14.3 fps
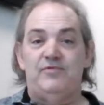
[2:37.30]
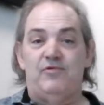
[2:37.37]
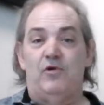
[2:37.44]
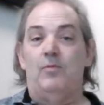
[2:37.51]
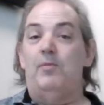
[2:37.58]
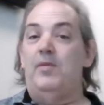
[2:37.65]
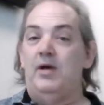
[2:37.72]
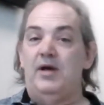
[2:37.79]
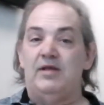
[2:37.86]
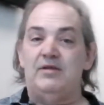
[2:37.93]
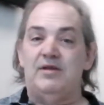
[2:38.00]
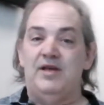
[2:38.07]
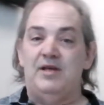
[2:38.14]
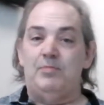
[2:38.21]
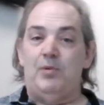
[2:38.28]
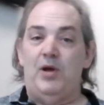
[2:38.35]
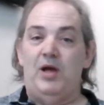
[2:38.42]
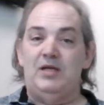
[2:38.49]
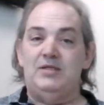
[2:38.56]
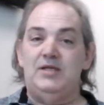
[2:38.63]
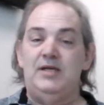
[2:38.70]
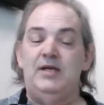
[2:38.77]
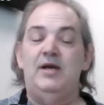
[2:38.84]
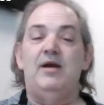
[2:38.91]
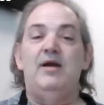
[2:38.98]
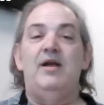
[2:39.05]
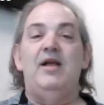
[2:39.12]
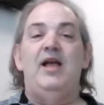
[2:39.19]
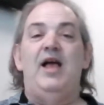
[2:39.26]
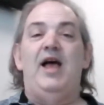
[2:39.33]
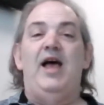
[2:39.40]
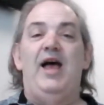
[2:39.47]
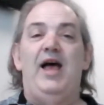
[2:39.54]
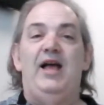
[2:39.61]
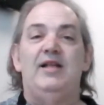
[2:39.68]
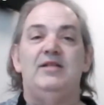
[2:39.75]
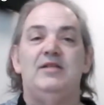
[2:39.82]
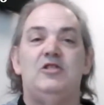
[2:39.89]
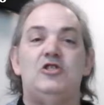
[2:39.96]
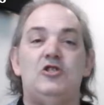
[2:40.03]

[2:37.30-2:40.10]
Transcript: from a third party, and